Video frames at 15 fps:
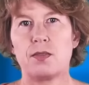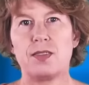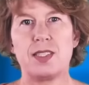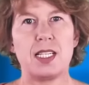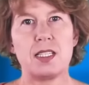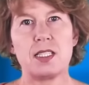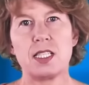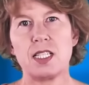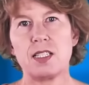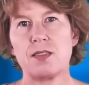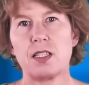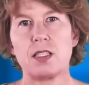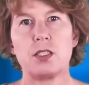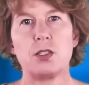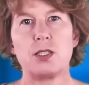The idea
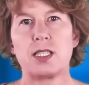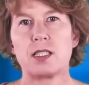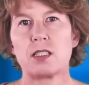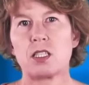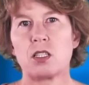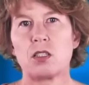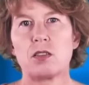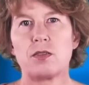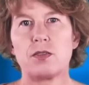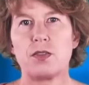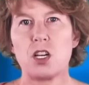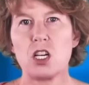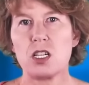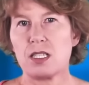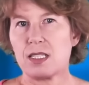that you can
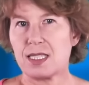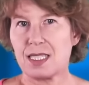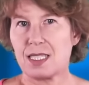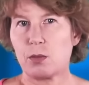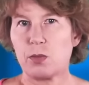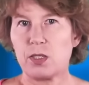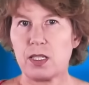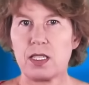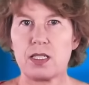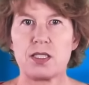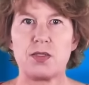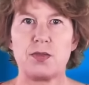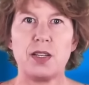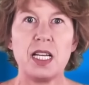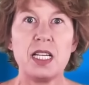convert something
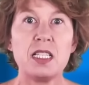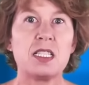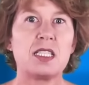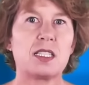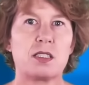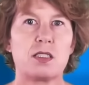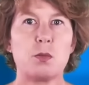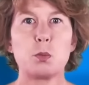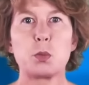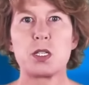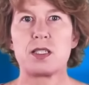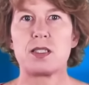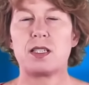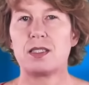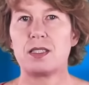as vague and
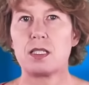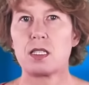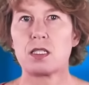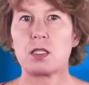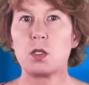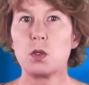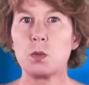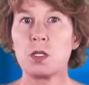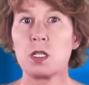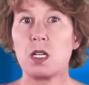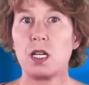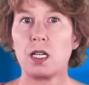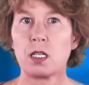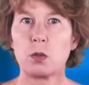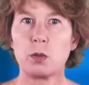imprecise as human
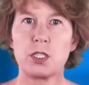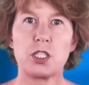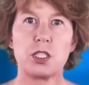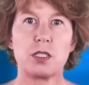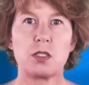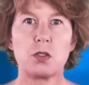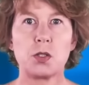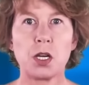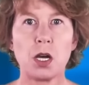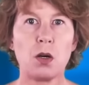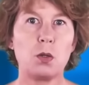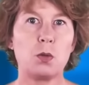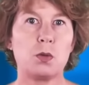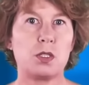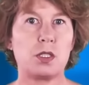language into
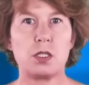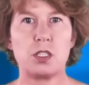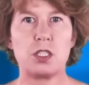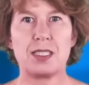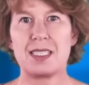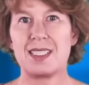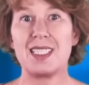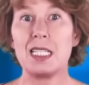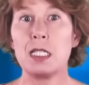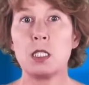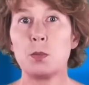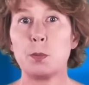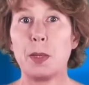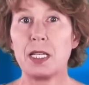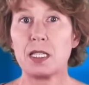code just
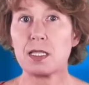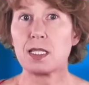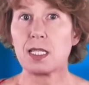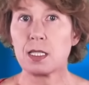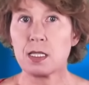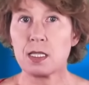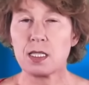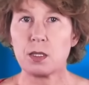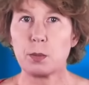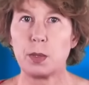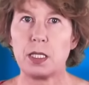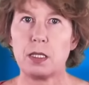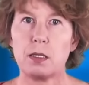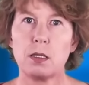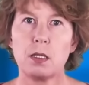didn't make sense to
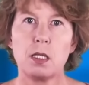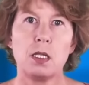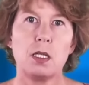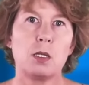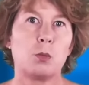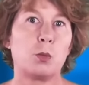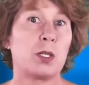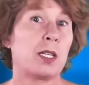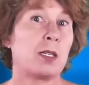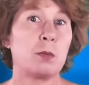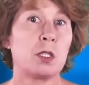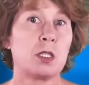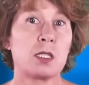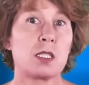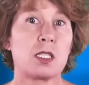me. But I'm
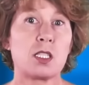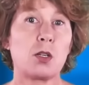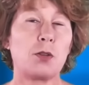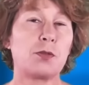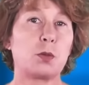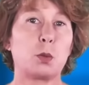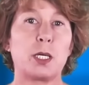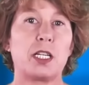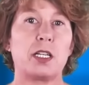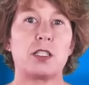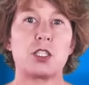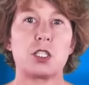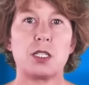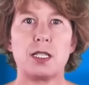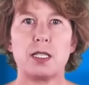not a software
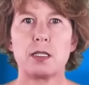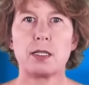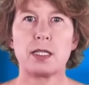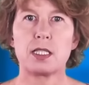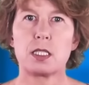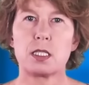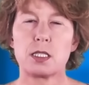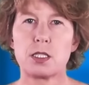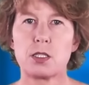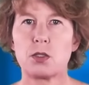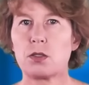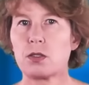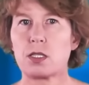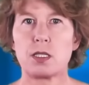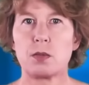engineer, and I
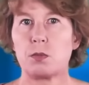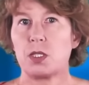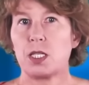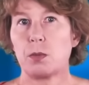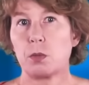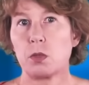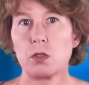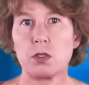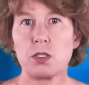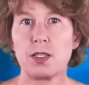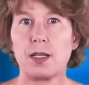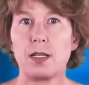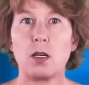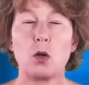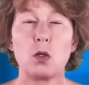saw some demos
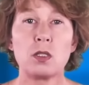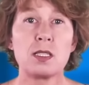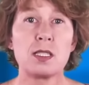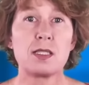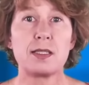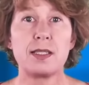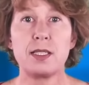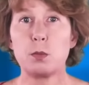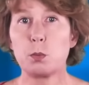that honestly